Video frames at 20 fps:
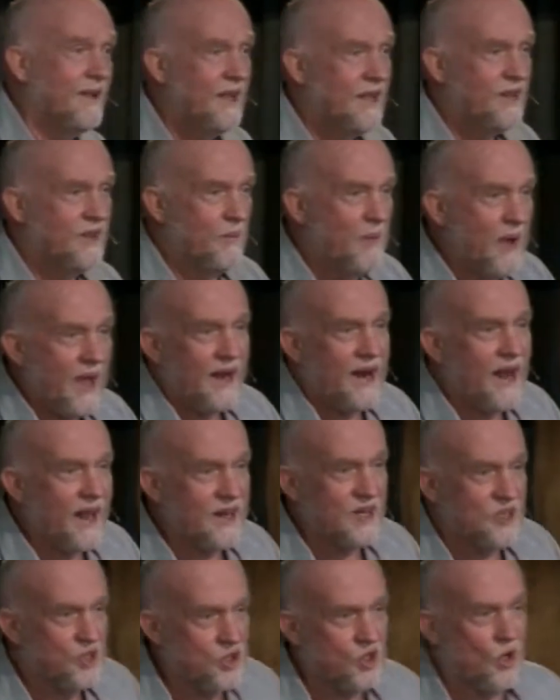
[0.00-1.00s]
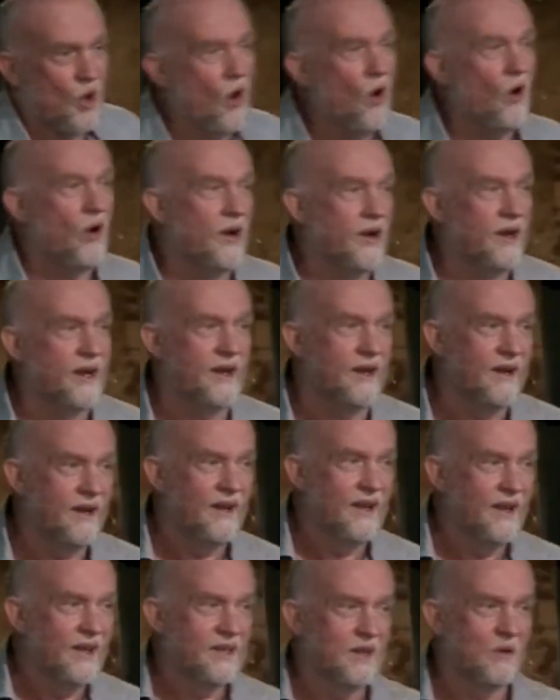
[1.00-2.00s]
the man had a joy
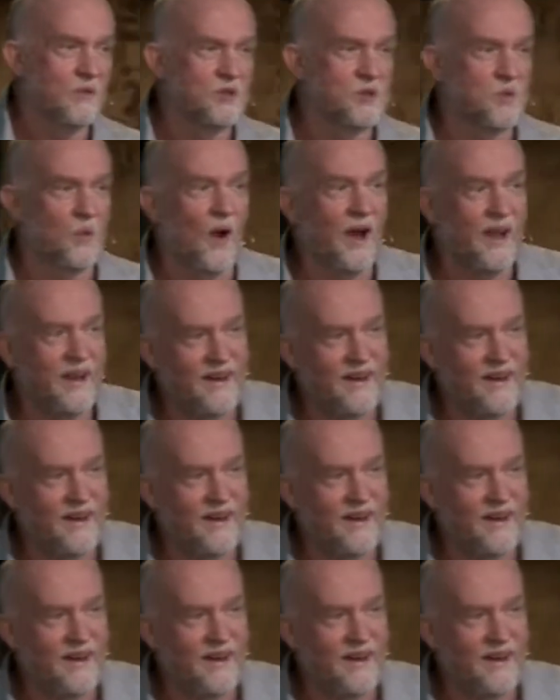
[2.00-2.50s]
that was way